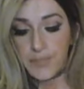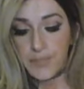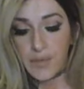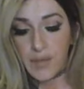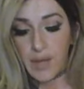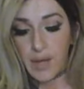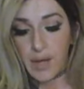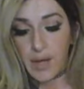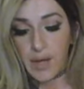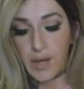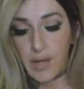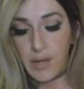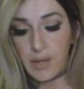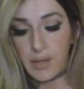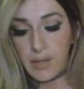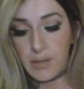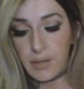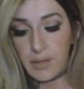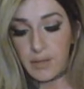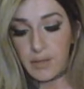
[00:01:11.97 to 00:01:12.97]
a
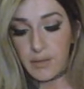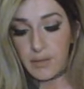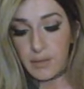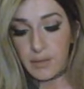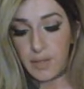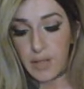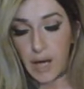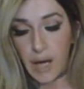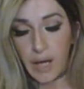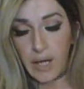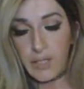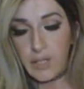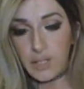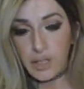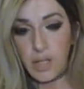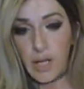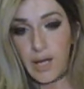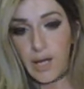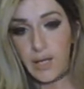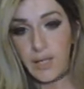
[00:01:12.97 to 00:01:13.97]

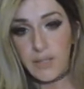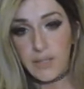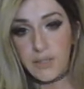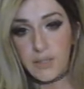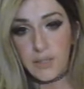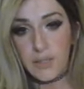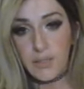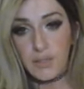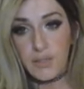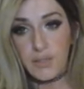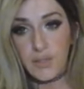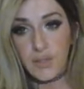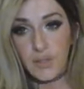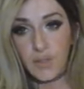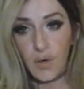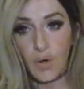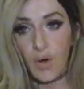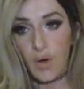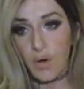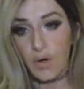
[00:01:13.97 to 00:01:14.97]
contrast
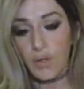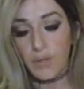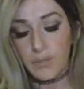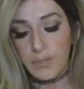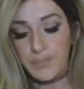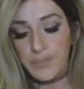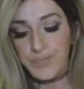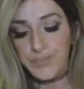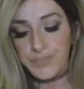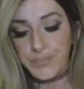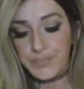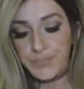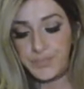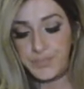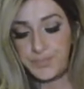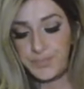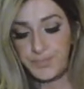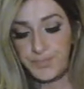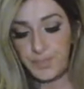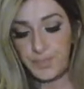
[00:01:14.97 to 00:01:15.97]
skull
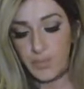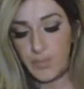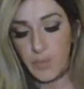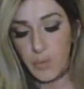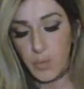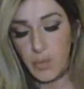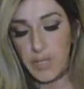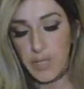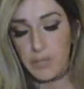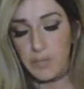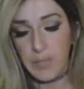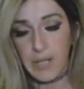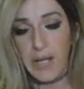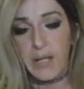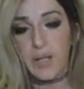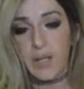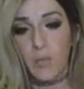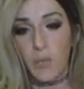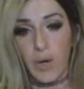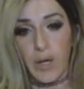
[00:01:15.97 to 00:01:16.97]
with black
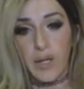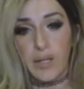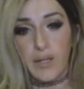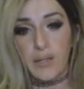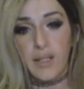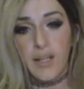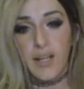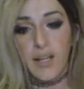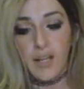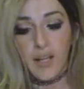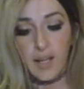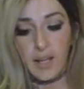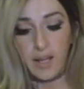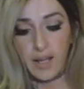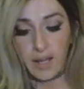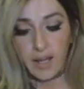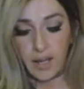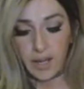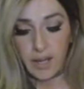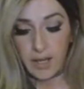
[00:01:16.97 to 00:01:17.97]
and white,
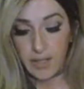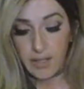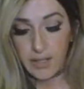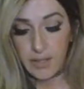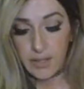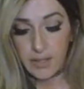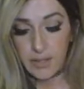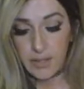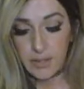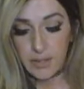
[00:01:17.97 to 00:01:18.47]
and